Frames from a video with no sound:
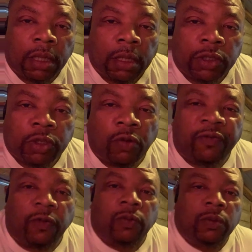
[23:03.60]

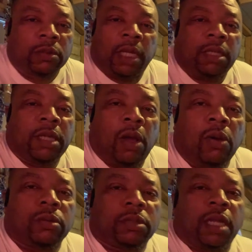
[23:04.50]
truthful. They don't
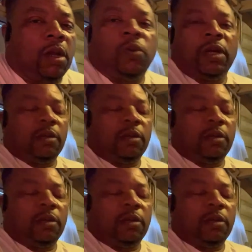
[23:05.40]
want to be